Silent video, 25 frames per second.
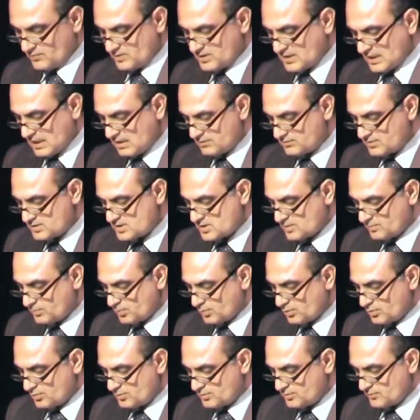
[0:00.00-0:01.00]
Without the
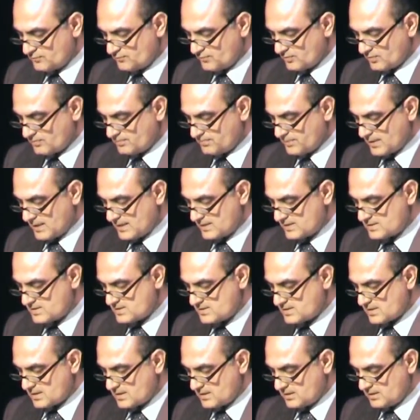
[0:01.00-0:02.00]
support from
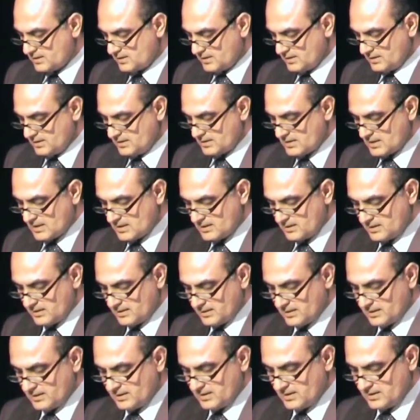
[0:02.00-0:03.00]
Pakistan,
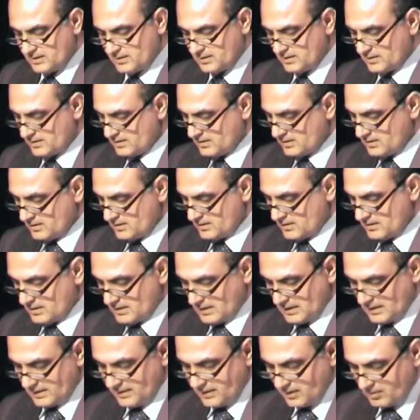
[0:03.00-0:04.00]
Iran, and
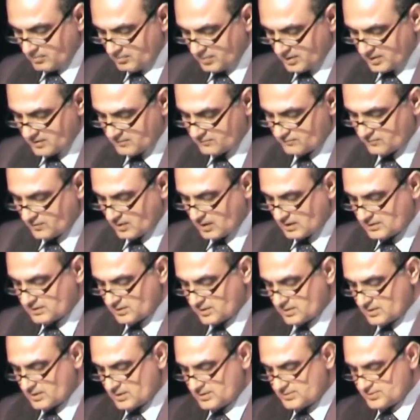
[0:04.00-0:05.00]
a number of
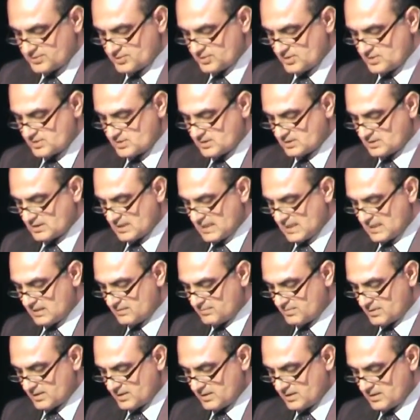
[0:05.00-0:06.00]
other countries, the
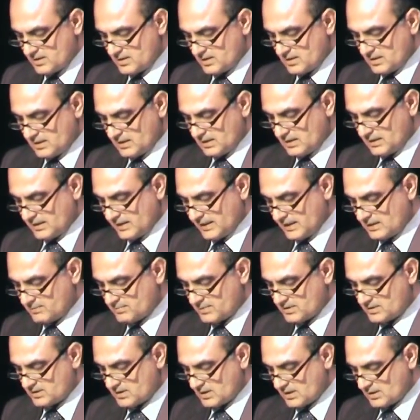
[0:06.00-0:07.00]
Taliban and
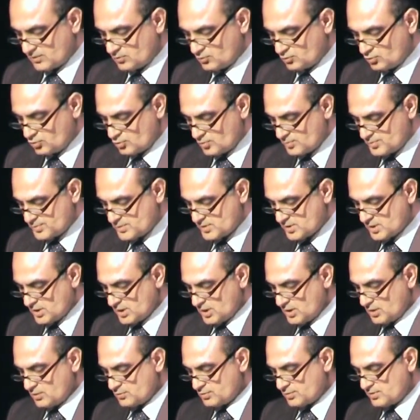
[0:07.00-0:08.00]
Hekmatyar groups
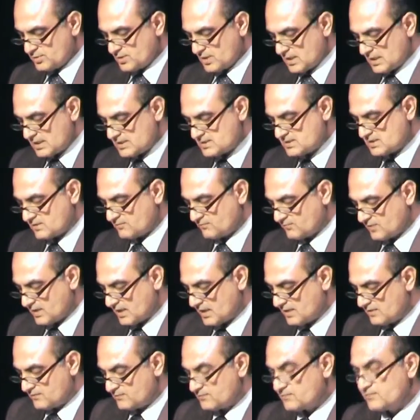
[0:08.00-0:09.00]
could not
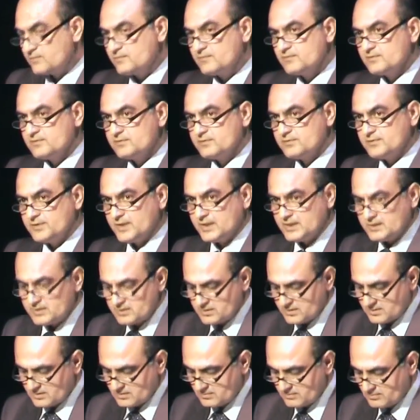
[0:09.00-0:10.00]
survive
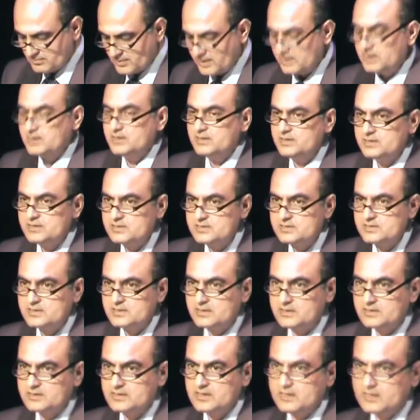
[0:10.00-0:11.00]
that many
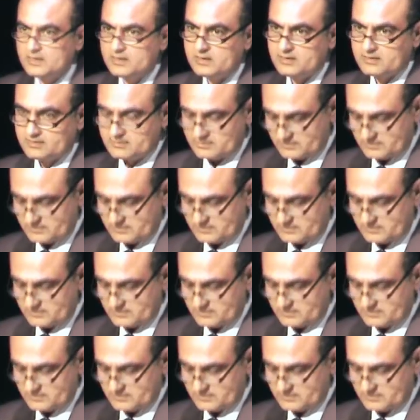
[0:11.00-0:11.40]
years ago.